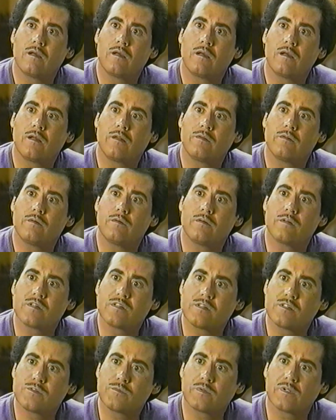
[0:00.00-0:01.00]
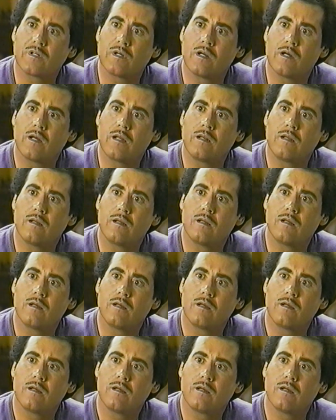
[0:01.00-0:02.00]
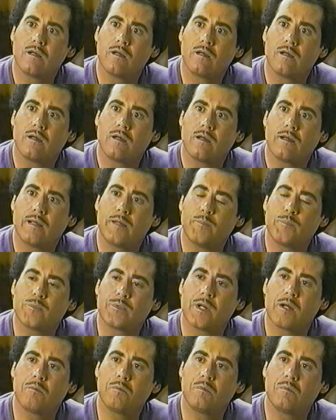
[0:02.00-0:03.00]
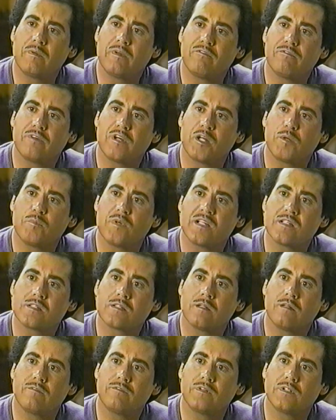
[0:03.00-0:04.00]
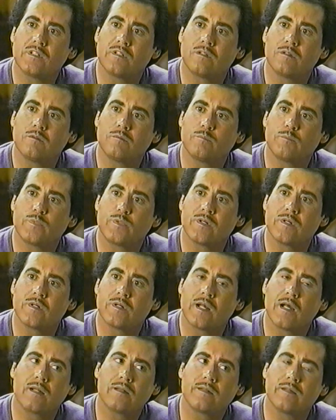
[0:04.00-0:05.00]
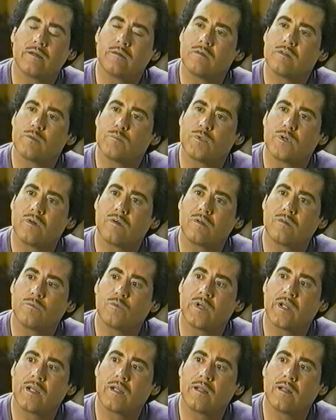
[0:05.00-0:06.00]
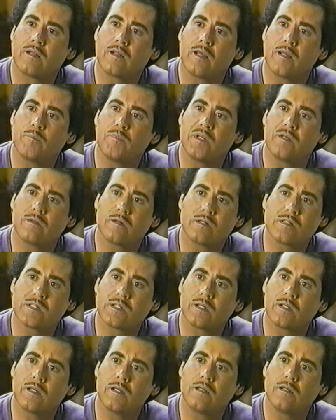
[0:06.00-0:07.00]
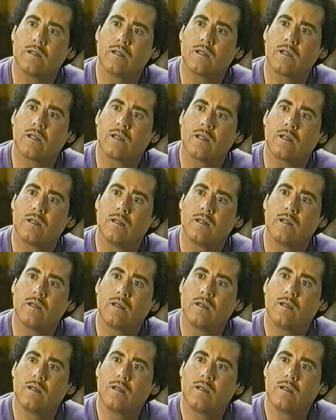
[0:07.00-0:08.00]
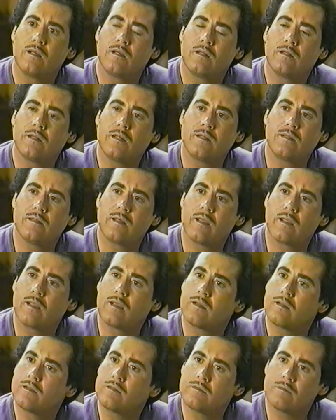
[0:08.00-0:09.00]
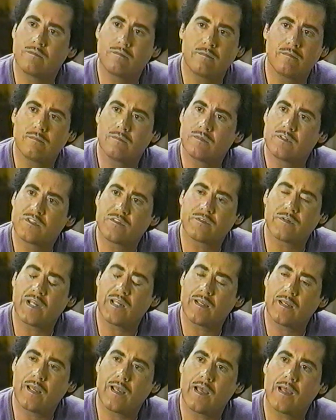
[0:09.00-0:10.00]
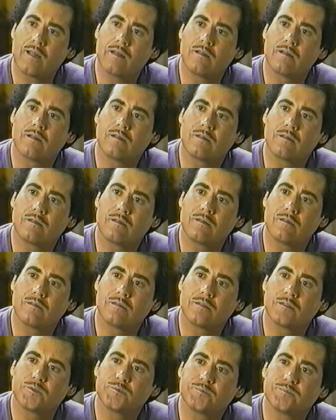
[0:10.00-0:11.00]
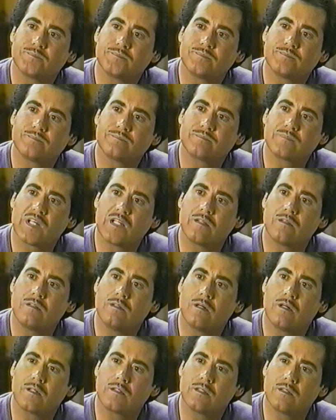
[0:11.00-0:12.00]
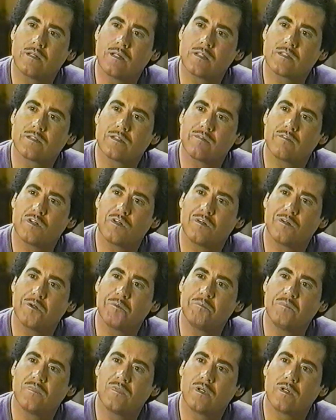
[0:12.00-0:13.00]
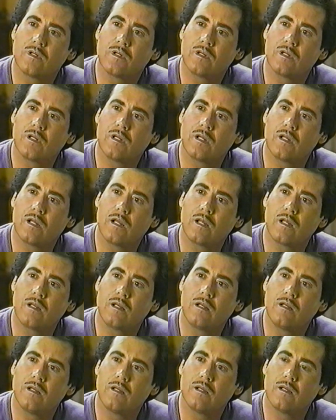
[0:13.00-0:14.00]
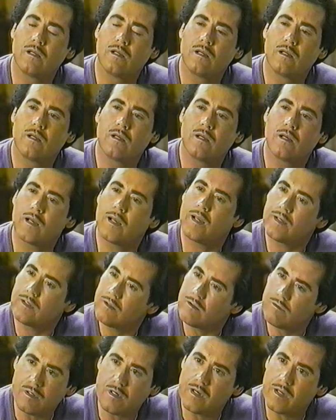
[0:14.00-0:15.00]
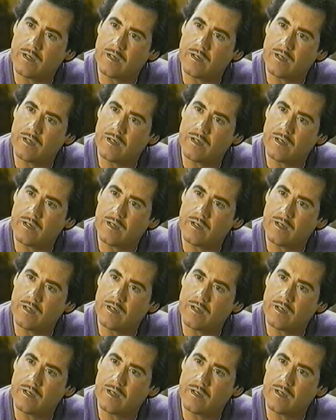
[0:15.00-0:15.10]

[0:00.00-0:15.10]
the horses were gone, I'd probably find myself a little bird out there with a broken wing, and I'd be nursing it, and then taking a stray cat and a dog that doesn't have a home, and I'd go on.